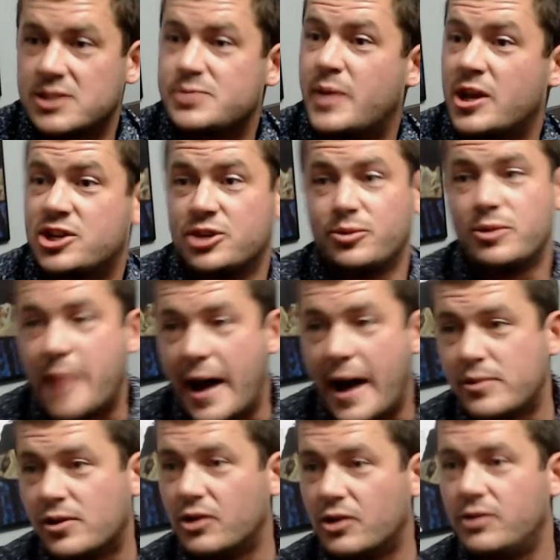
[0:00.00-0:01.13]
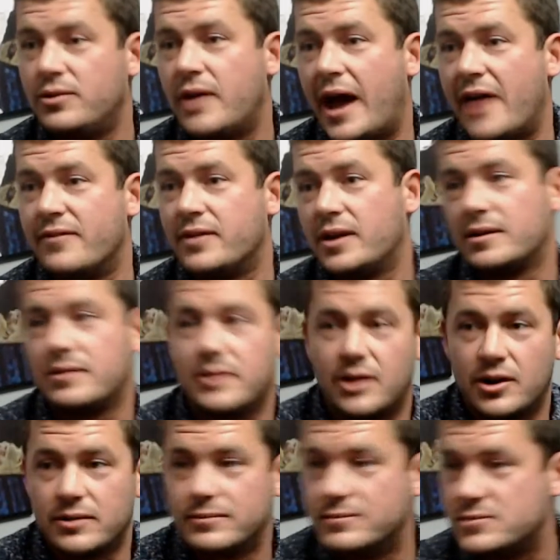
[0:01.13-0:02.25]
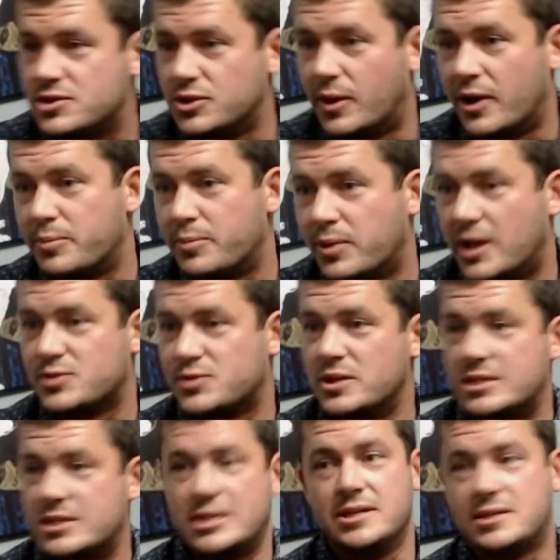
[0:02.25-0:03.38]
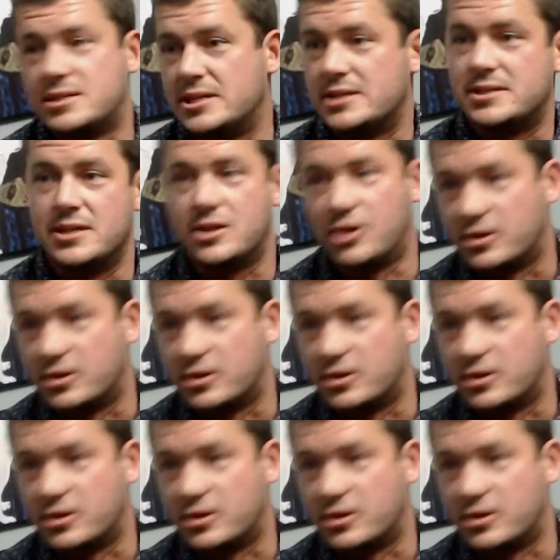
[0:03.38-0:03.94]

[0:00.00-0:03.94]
especially with Babylon, having, 200 plus whiskeys, 60